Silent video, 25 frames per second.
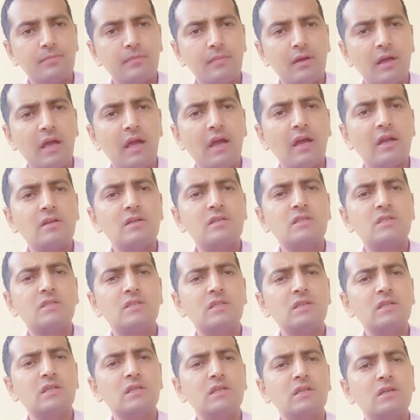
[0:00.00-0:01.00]
and
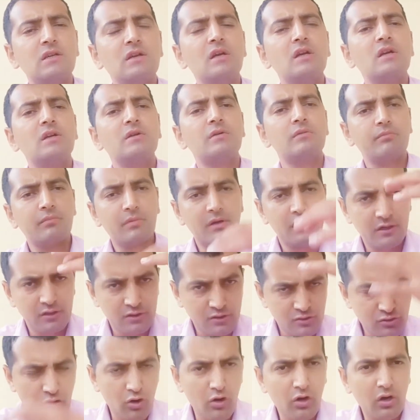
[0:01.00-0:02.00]
she
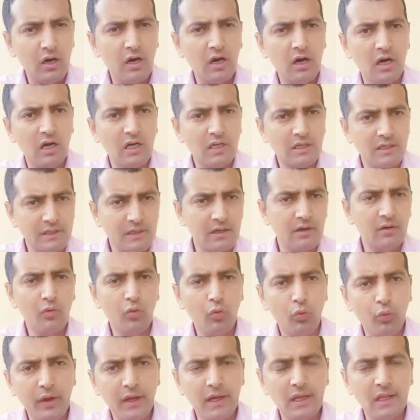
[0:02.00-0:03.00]
withdraw her
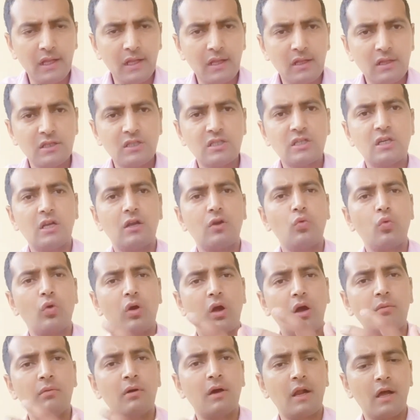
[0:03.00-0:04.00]
veil to
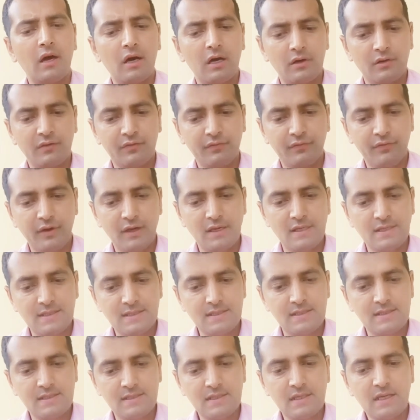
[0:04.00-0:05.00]
cover her
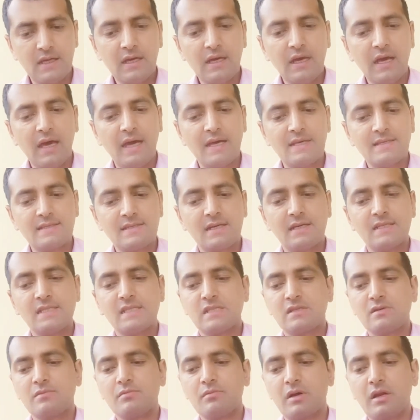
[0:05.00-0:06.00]
face, as
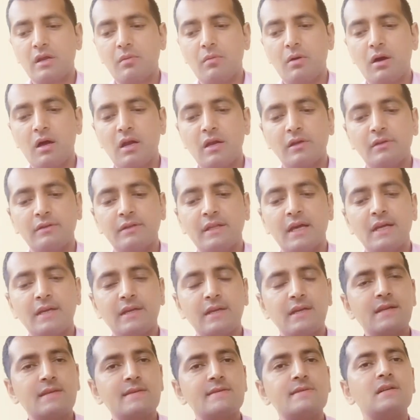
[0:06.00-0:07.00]
custom demand. That
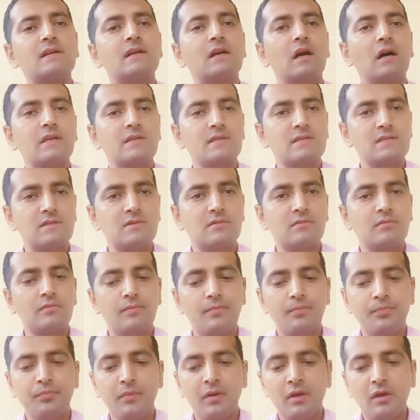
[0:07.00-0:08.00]
it is the
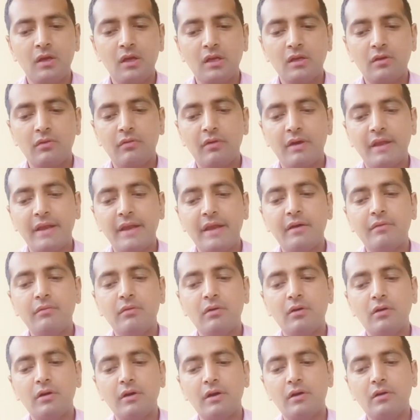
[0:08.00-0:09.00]
custom
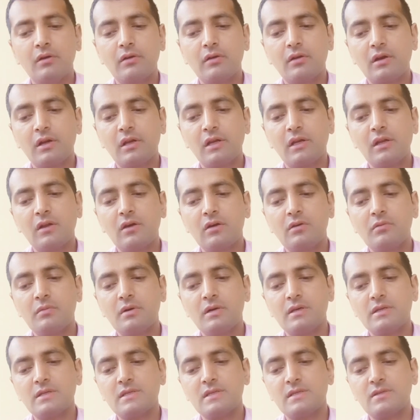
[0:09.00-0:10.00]
whenever daughter-in-law
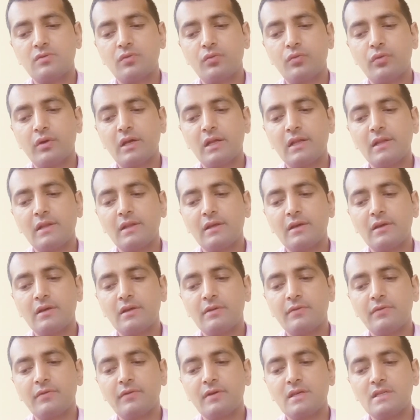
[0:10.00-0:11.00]
must veil
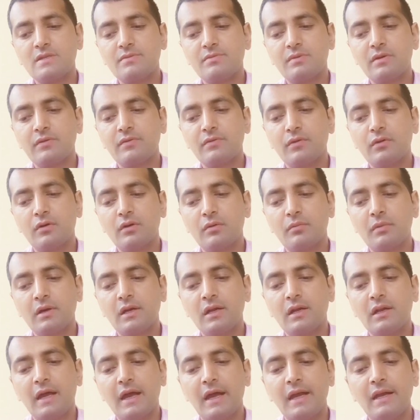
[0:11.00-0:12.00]
their face before
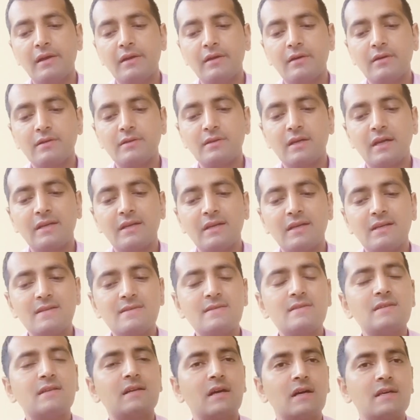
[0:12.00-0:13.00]
male elder, that it
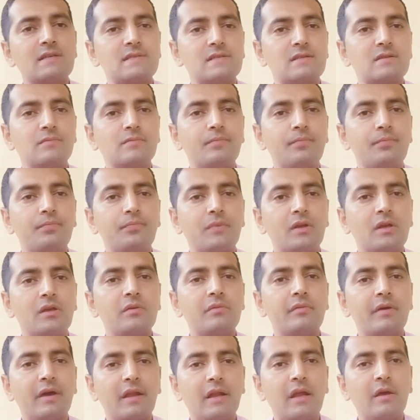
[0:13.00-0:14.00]
is the custom. Okay,
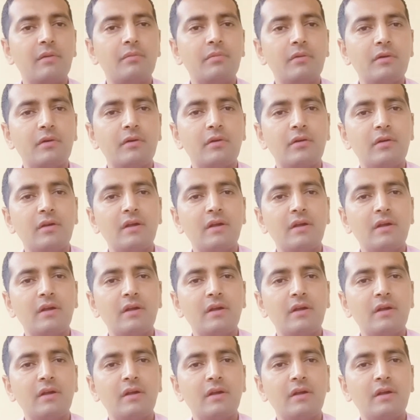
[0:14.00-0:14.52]
whenever